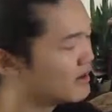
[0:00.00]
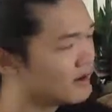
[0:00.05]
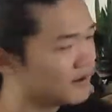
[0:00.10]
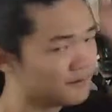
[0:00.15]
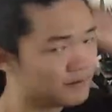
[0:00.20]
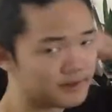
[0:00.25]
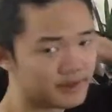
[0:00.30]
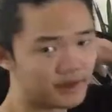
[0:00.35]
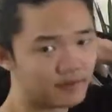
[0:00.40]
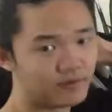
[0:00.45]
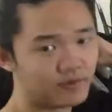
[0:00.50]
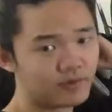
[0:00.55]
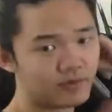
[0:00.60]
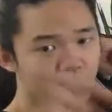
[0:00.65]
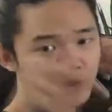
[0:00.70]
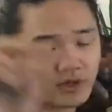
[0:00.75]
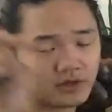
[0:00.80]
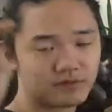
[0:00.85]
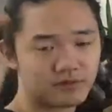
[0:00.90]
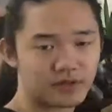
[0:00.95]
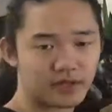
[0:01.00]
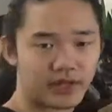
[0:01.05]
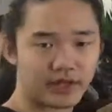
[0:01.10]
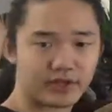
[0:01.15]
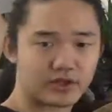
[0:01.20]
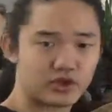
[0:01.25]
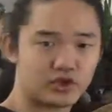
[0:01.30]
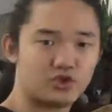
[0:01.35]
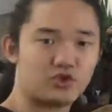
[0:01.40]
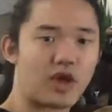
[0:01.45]
But then we went over
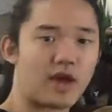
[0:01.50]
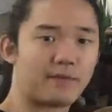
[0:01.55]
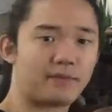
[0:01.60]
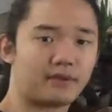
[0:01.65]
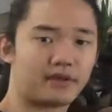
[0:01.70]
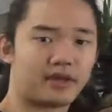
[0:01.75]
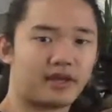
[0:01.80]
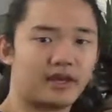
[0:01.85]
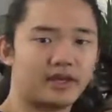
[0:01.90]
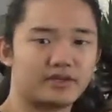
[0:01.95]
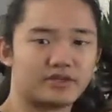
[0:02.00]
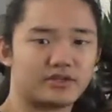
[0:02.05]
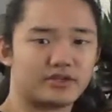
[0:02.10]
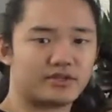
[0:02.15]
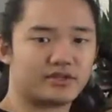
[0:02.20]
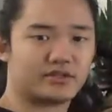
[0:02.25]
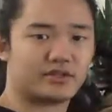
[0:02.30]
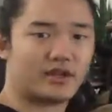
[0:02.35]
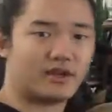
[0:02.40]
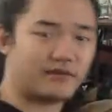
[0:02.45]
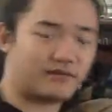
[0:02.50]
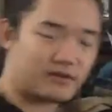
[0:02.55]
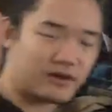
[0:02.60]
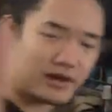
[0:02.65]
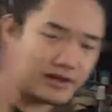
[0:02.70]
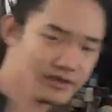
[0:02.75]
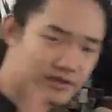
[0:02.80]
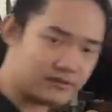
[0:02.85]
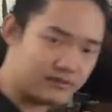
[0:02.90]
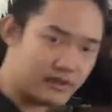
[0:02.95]
like two applications of
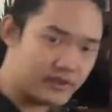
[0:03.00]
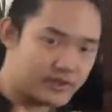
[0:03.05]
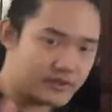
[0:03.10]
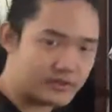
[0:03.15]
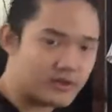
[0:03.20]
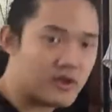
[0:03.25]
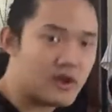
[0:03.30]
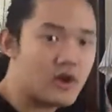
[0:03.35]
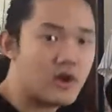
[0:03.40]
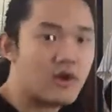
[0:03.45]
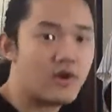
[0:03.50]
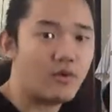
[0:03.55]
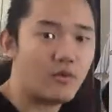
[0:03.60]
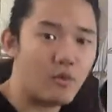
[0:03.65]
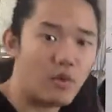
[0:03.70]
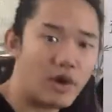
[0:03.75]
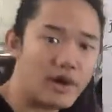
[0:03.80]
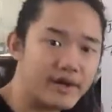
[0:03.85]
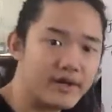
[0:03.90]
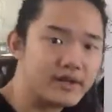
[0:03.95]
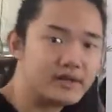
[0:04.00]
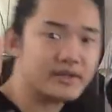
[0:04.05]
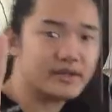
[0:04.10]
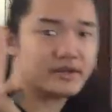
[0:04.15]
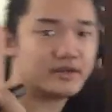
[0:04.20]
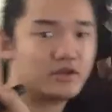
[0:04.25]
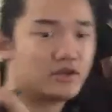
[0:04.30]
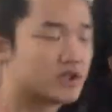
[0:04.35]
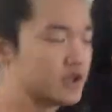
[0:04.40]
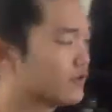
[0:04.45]
conservation. One,
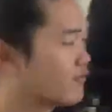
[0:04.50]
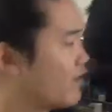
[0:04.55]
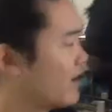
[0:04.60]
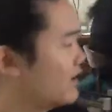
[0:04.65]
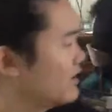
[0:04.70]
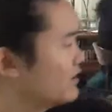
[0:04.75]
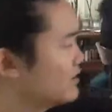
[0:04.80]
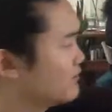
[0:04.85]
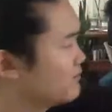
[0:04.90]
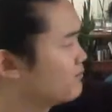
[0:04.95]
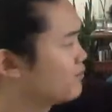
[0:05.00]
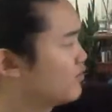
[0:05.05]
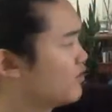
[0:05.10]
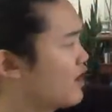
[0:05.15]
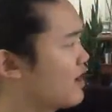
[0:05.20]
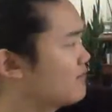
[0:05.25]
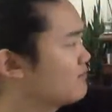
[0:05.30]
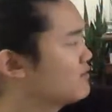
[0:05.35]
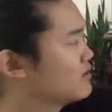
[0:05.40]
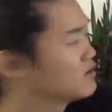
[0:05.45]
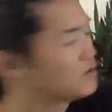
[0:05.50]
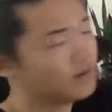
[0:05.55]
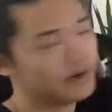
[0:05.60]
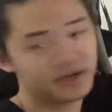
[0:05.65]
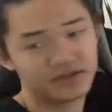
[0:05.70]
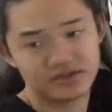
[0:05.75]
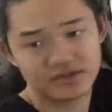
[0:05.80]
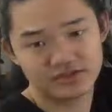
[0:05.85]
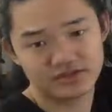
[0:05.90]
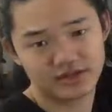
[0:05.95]
you can write primed
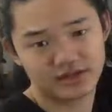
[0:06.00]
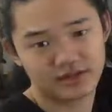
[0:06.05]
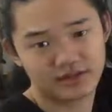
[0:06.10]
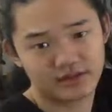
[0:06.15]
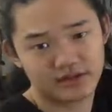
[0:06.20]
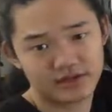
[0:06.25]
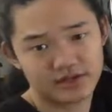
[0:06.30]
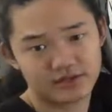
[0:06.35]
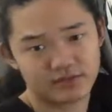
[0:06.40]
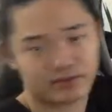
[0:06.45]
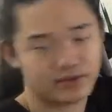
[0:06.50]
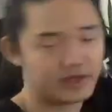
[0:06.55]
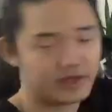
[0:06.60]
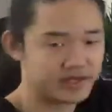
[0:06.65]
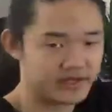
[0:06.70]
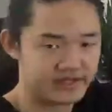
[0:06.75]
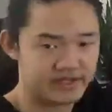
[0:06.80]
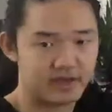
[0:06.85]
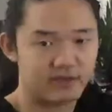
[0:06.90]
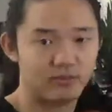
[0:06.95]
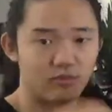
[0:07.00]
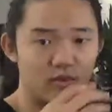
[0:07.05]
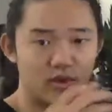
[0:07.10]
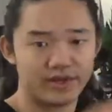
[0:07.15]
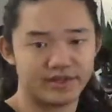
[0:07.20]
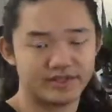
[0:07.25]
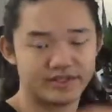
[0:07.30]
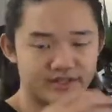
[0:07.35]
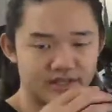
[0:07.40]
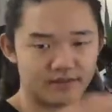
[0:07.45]
equations like this, where you can set
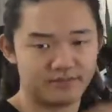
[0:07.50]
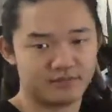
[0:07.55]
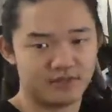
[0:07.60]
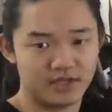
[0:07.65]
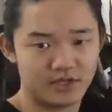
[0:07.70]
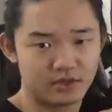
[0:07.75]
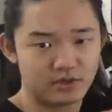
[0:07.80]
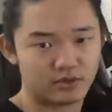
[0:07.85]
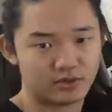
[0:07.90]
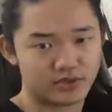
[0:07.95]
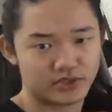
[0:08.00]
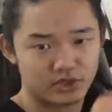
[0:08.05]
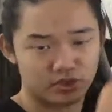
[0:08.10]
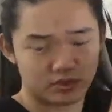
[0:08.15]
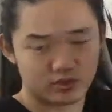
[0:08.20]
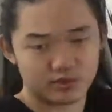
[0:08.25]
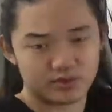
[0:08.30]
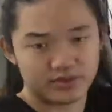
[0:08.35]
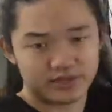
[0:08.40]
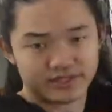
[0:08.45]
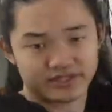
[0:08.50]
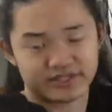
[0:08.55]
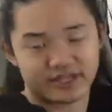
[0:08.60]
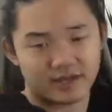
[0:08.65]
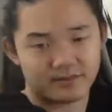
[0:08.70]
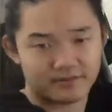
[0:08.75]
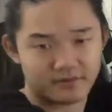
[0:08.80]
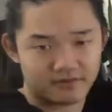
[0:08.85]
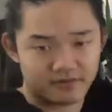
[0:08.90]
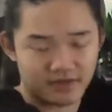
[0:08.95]
one sum equal to the
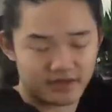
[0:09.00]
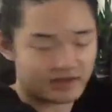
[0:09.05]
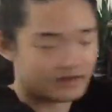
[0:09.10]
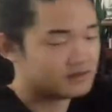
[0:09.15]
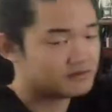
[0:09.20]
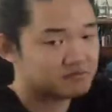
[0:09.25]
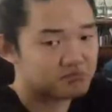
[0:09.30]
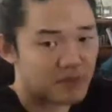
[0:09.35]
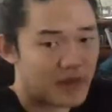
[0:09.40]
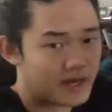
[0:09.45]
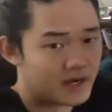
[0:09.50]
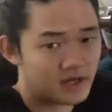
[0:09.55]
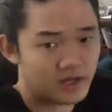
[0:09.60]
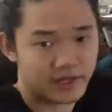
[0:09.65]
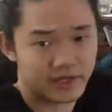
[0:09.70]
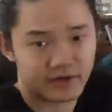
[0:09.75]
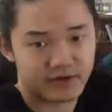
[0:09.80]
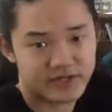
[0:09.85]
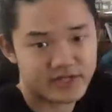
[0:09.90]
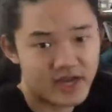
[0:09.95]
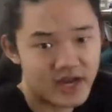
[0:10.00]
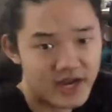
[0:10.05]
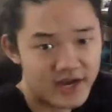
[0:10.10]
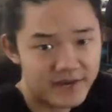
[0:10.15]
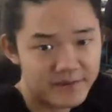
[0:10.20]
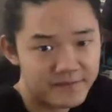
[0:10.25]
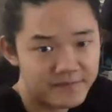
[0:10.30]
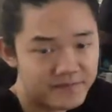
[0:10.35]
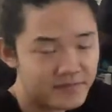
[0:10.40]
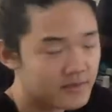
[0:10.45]
sum of it at a later
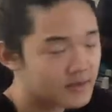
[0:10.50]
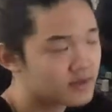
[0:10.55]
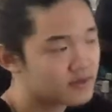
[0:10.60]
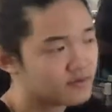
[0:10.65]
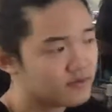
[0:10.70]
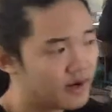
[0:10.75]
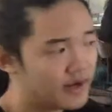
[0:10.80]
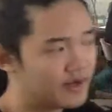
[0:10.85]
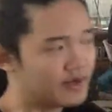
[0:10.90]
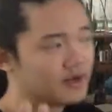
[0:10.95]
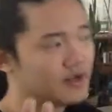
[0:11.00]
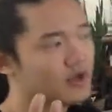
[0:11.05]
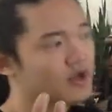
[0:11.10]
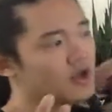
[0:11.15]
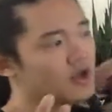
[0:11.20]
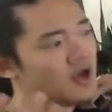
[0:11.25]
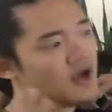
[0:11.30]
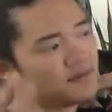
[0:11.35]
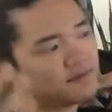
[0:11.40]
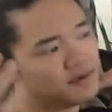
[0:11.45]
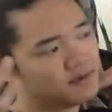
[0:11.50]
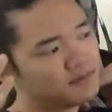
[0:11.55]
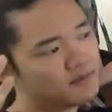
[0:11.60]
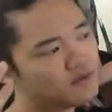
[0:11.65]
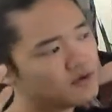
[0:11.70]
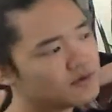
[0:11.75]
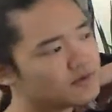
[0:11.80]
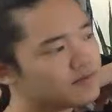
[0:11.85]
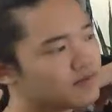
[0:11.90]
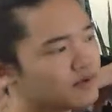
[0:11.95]
time, right? But
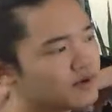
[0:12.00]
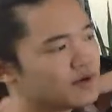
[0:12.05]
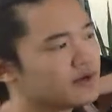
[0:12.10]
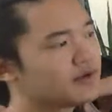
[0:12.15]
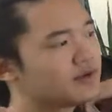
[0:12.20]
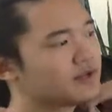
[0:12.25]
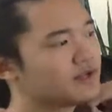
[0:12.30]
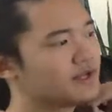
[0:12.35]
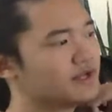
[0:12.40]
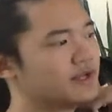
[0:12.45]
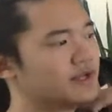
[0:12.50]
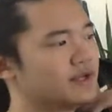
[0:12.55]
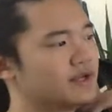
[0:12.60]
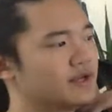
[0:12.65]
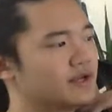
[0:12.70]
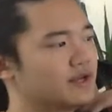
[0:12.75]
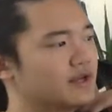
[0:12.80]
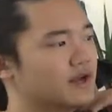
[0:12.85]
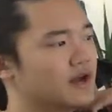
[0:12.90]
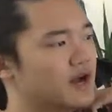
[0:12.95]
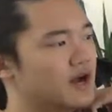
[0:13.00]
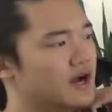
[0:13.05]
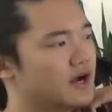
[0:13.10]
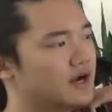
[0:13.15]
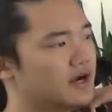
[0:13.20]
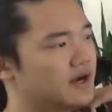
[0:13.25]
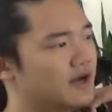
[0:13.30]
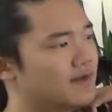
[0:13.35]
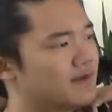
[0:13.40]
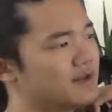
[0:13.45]
more importantly,
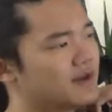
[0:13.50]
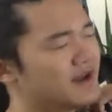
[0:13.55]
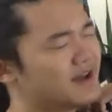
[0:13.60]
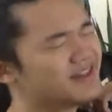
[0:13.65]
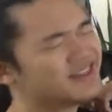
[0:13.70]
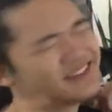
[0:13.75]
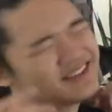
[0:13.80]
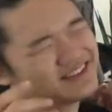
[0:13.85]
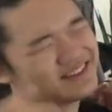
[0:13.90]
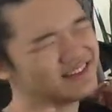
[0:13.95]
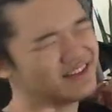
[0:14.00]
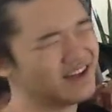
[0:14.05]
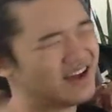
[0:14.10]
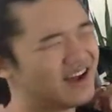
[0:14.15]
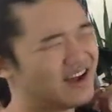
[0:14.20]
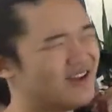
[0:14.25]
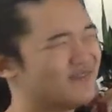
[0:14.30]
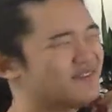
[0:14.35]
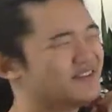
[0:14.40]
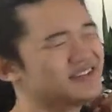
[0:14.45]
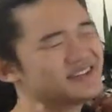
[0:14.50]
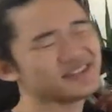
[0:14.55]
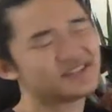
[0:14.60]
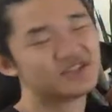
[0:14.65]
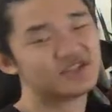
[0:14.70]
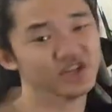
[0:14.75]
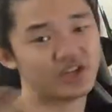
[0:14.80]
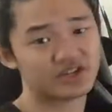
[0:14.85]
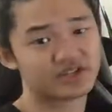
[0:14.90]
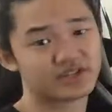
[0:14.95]
I think it's
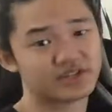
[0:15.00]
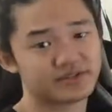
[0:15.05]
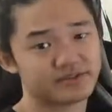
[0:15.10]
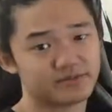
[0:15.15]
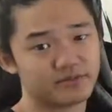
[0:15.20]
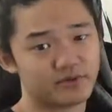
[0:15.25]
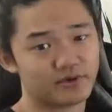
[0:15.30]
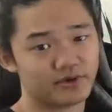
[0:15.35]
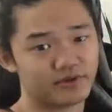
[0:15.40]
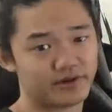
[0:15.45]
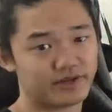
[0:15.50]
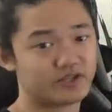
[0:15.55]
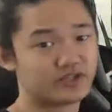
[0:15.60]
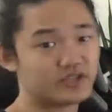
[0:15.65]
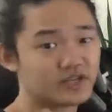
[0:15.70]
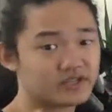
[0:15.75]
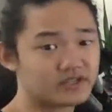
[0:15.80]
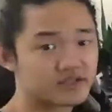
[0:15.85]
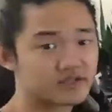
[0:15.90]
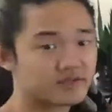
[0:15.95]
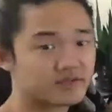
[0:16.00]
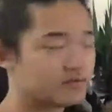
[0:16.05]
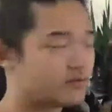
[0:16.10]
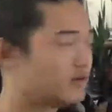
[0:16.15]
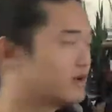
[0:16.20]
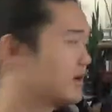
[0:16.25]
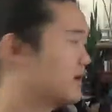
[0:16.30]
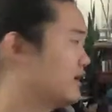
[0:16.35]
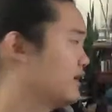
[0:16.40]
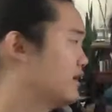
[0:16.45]
just as important, right? Just as
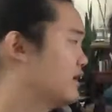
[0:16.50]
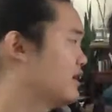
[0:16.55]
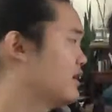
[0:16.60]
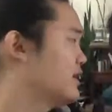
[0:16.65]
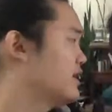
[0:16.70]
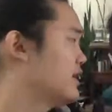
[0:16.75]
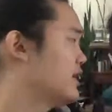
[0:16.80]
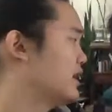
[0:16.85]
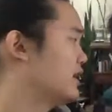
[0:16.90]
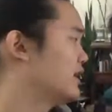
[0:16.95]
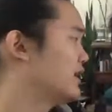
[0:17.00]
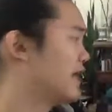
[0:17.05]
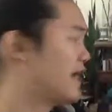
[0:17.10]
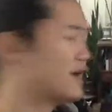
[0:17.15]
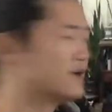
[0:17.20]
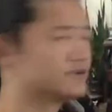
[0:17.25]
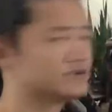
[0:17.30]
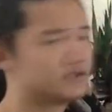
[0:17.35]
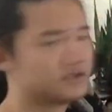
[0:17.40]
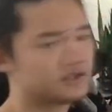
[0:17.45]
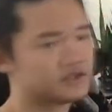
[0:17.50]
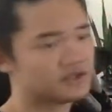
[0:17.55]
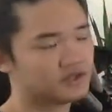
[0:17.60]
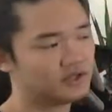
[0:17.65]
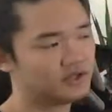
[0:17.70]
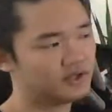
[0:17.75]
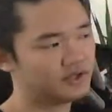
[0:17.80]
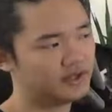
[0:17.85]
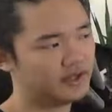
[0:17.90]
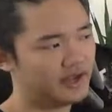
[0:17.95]
important, it allows you to
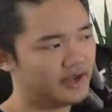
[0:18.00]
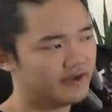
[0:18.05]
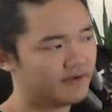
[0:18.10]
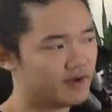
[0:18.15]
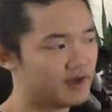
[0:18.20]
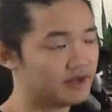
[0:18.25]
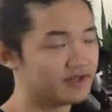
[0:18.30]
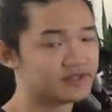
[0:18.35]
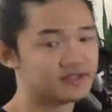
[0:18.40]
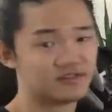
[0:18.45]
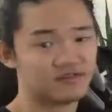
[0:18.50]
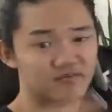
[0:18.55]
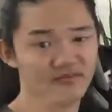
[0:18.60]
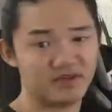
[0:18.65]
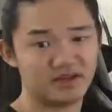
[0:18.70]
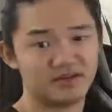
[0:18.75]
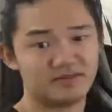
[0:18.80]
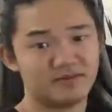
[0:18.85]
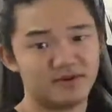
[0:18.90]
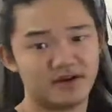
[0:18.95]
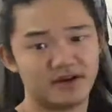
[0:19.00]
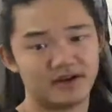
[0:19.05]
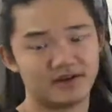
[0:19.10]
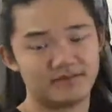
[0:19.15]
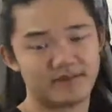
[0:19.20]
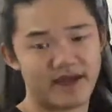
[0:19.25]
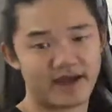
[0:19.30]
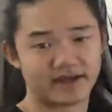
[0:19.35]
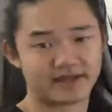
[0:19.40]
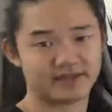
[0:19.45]
look at relative minima
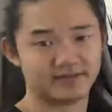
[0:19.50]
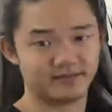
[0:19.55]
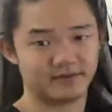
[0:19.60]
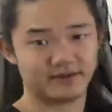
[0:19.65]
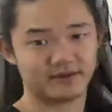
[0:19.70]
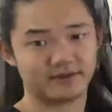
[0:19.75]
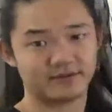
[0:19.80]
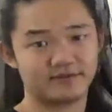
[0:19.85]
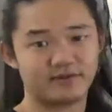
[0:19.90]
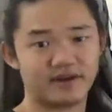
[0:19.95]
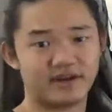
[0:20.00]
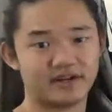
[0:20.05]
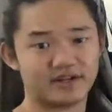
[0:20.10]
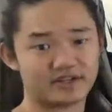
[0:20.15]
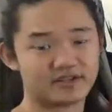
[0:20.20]
and maxima, right?